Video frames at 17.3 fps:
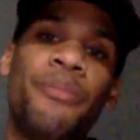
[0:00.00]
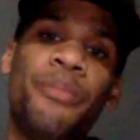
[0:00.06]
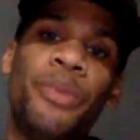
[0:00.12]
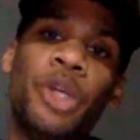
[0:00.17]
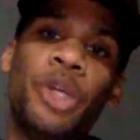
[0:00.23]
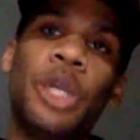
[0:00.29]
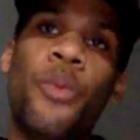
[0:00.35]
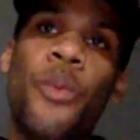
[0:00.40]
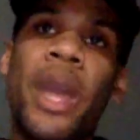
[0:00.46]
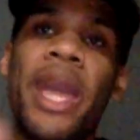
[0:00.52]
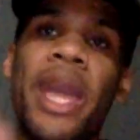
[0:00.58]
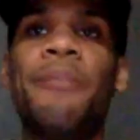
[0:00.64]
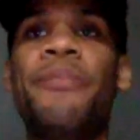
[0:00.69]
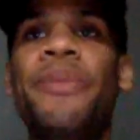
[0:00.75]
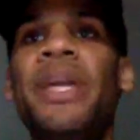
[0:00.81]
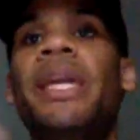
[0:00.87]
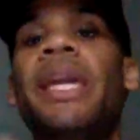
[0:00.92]
pull away
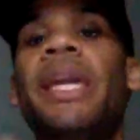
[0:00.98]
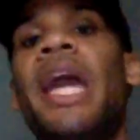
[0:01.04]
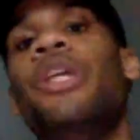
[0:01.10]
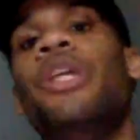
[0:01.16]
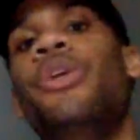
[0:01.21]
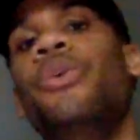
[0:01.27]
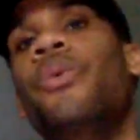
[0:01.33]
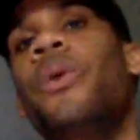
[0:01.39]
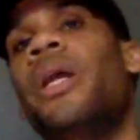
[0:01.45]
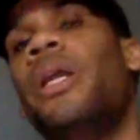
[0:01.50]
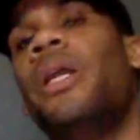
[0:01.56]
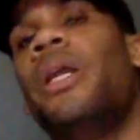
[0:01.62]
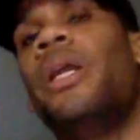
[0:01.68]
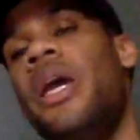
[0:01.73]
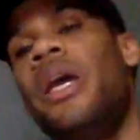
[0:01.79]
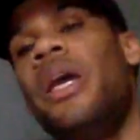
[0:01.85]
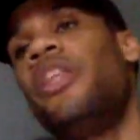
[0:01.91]
and pick at you, and
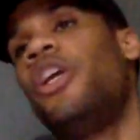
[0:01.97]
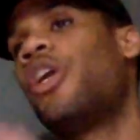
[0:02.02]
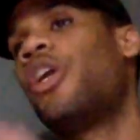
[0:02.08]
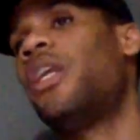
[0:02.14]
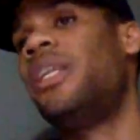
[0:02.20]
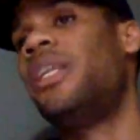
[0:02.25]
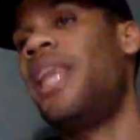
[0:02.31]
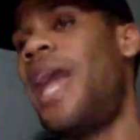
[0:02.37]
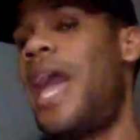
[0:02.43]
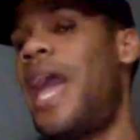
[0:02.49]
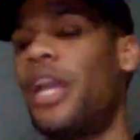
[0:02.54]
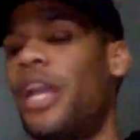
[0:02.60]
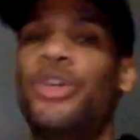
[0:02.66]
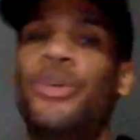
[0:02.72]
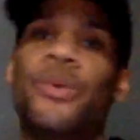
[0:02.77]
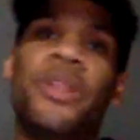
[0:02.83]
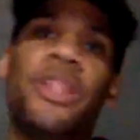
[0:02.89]
they're going to nag
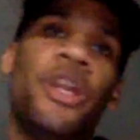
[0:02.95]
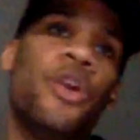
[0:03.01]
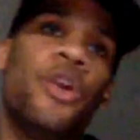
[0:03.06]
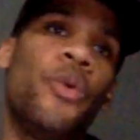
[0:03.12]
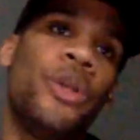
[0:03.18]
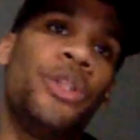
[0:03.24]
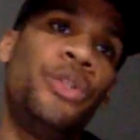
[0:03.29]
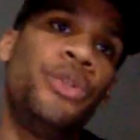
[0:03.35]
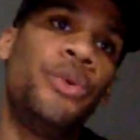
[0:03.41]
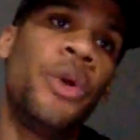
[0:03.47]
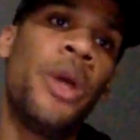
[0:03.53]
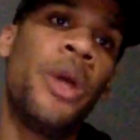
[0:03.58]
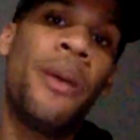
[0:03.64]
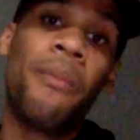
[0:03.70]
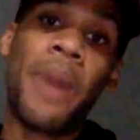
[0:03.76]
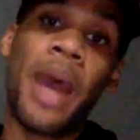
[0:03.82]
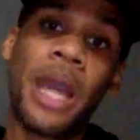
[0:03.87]
you, and they're going to
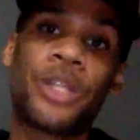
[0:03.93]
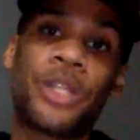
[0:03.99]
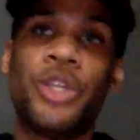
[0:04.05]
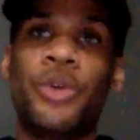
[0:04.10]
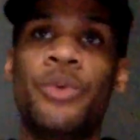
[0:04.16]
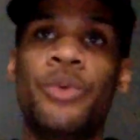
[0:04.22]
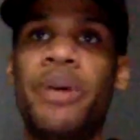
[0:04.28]
mock you.